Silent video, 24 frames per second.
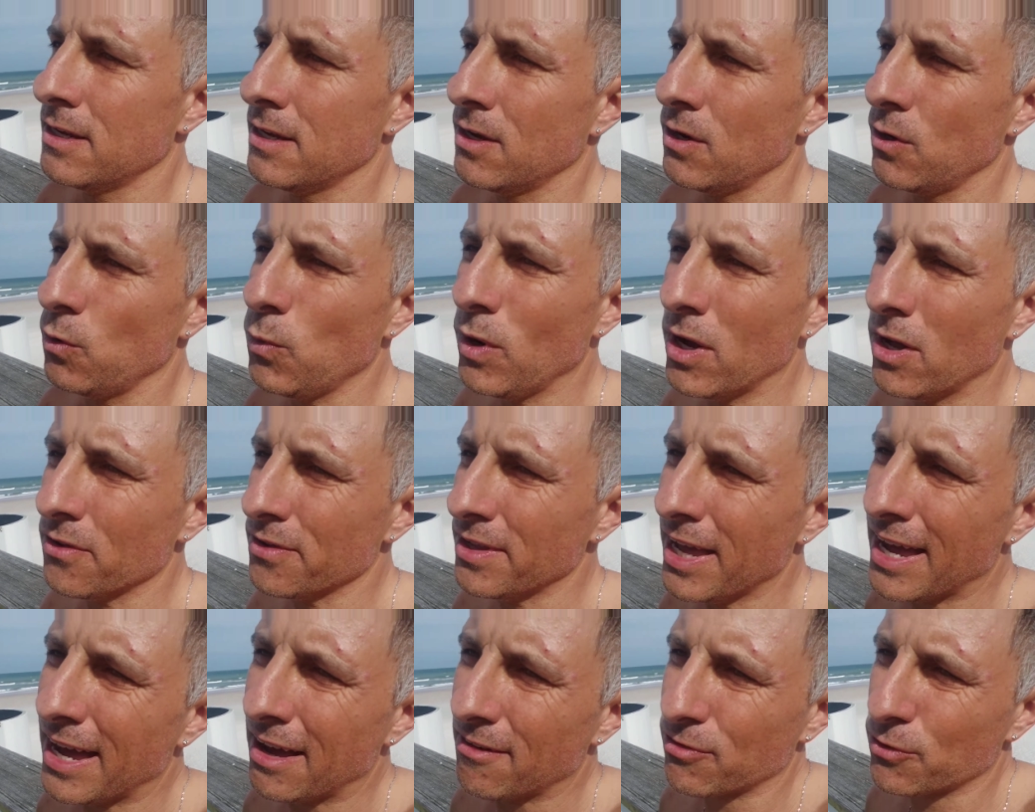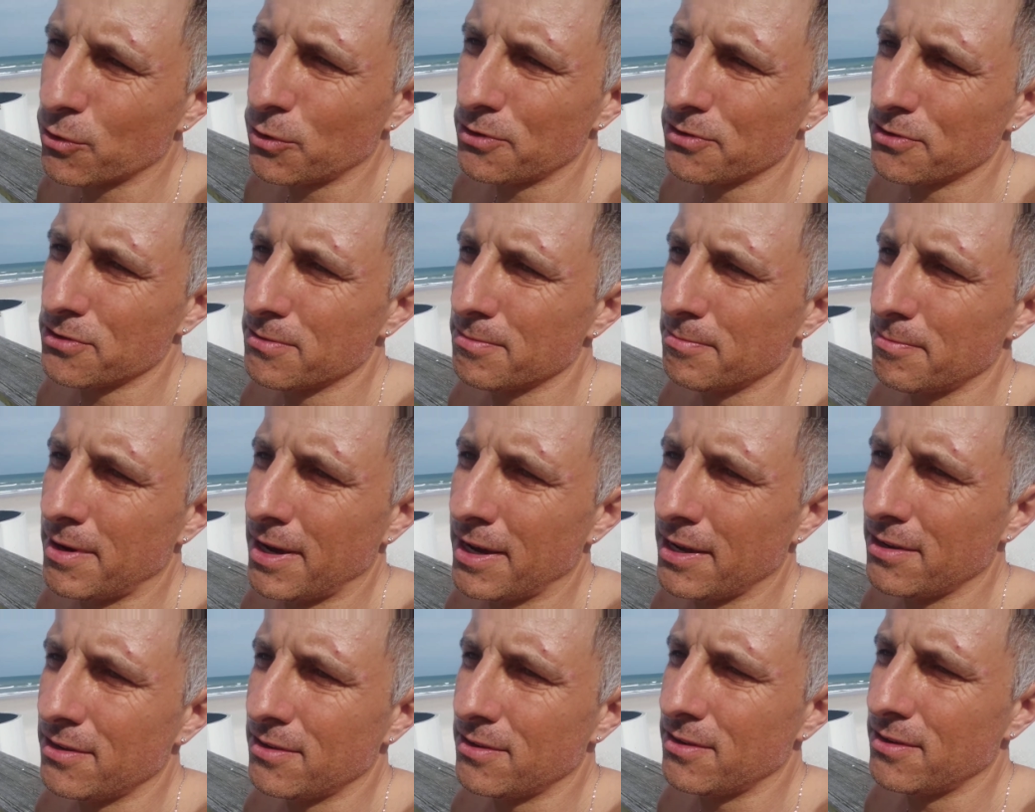Well, yeah, of course,
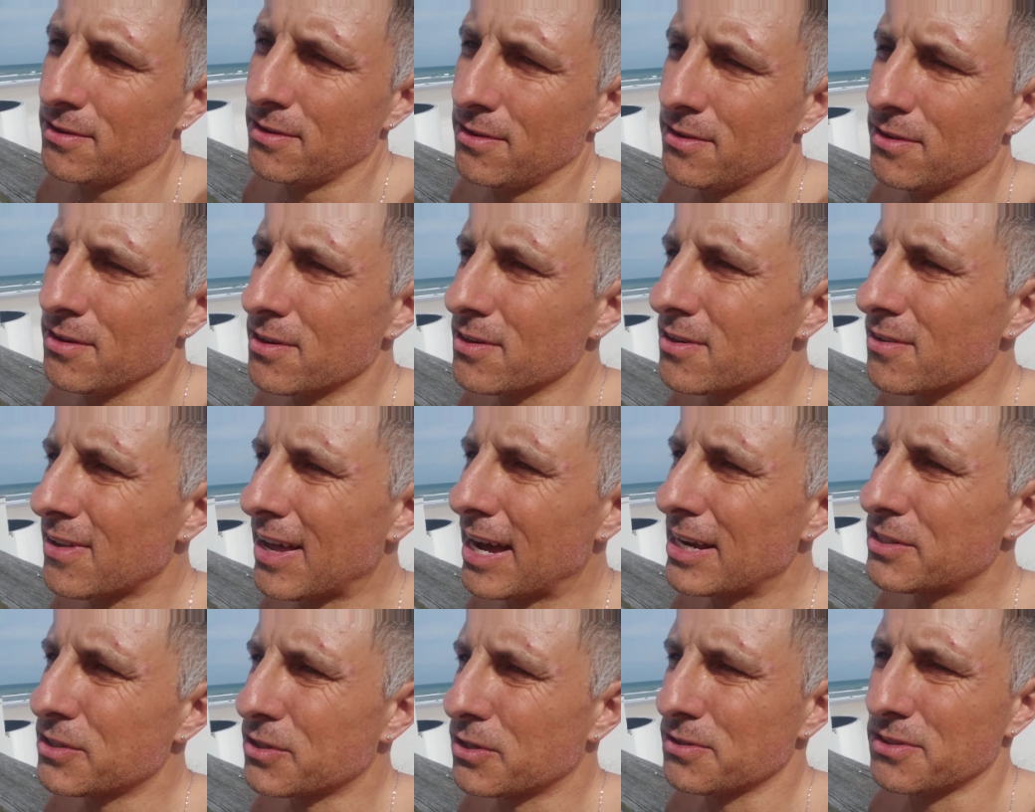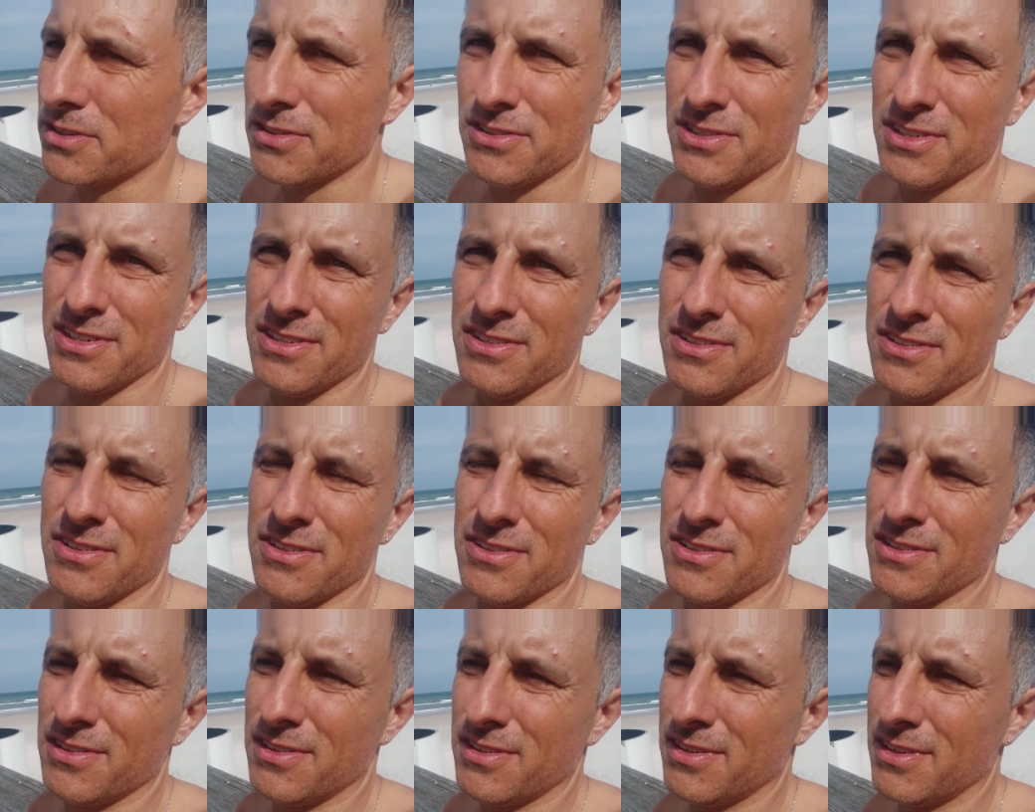my neurological disease.
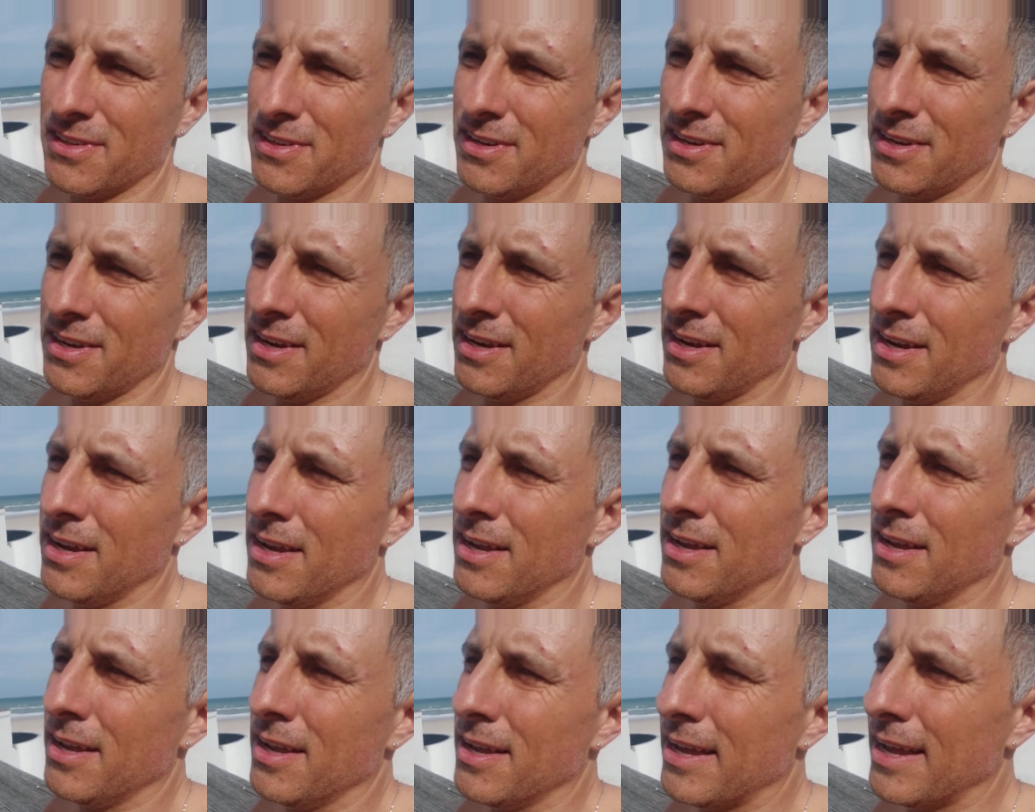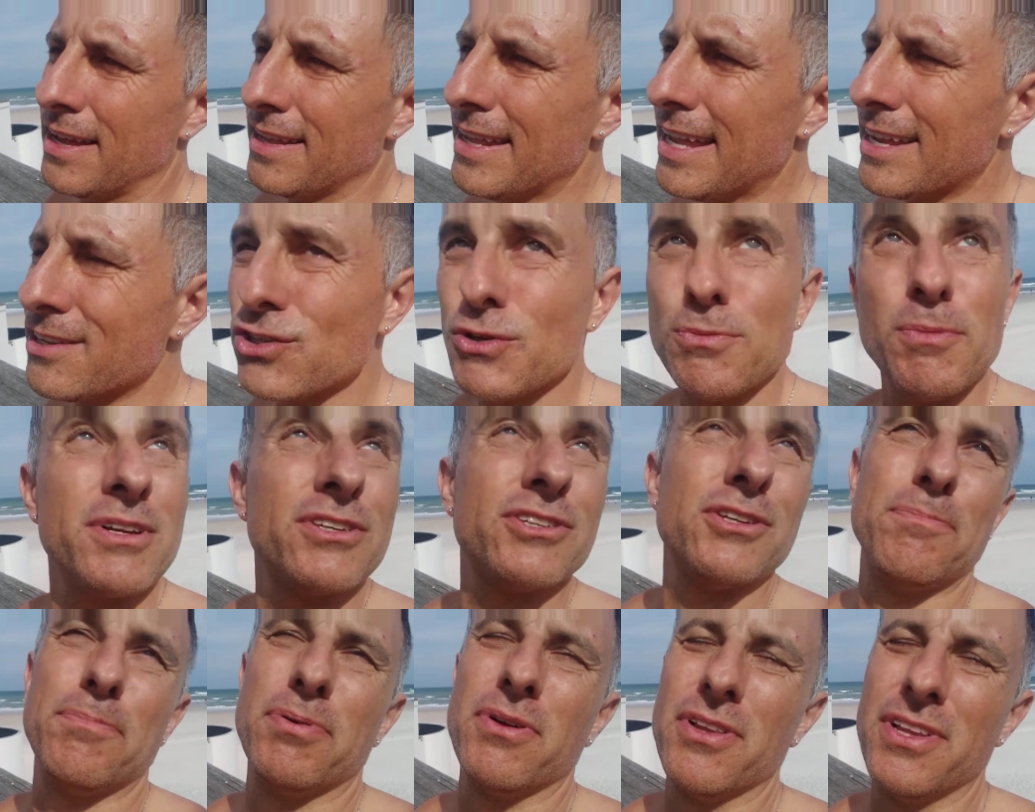Not so
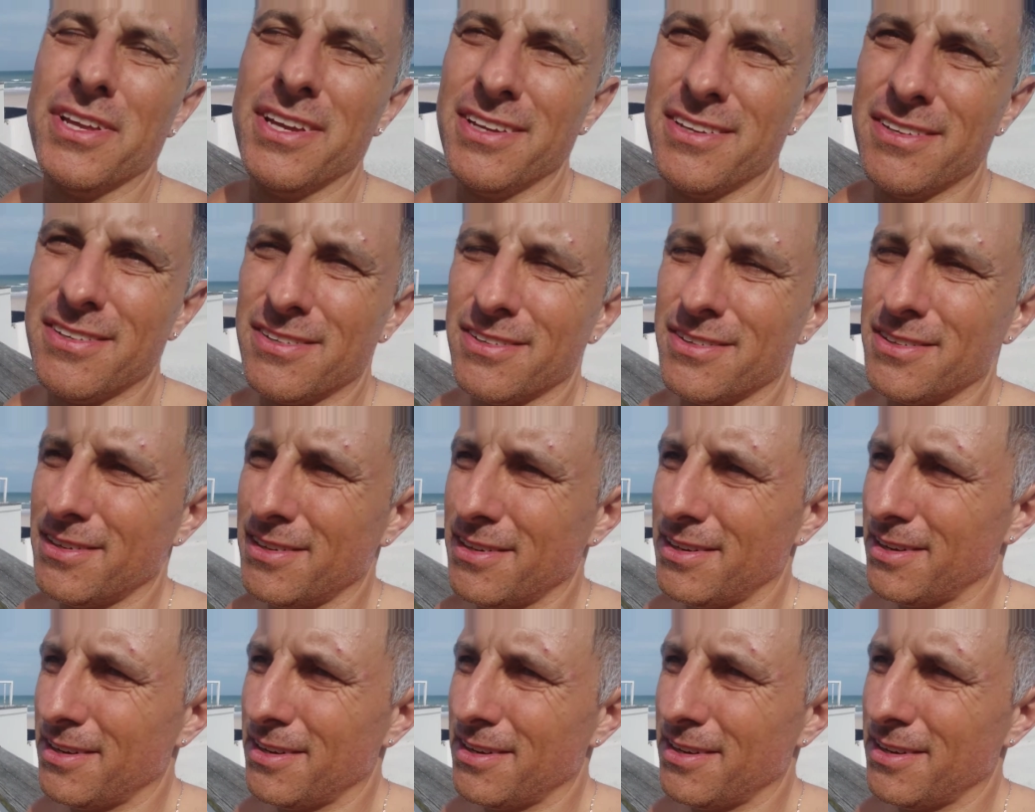much the police